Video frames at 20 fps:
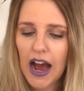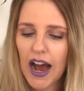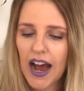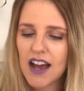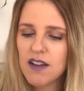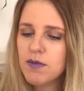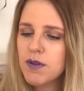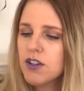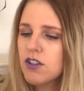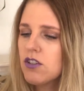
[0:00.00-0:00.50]

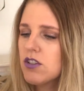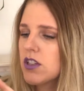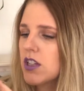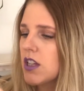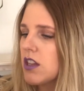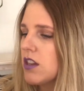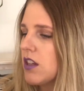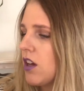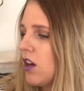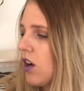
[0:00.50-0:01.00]
I've been
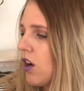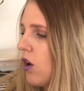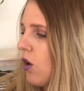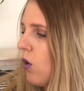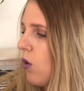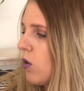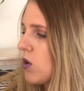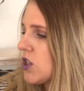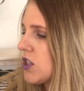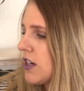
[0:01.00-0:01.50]
using
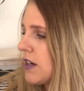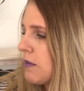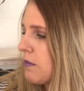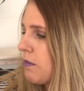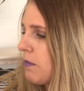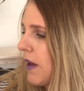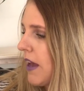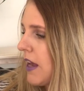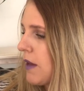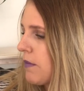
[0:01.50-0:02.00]
the
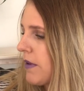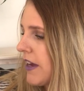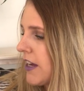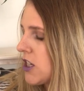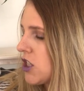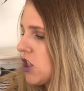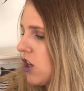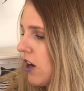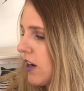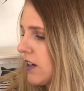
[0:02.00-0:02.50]
Orchard baby
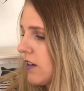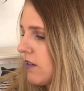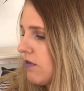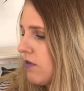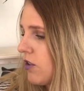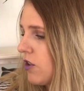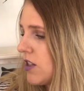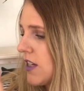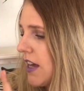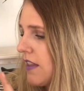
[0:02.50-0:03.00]
and toddler foods.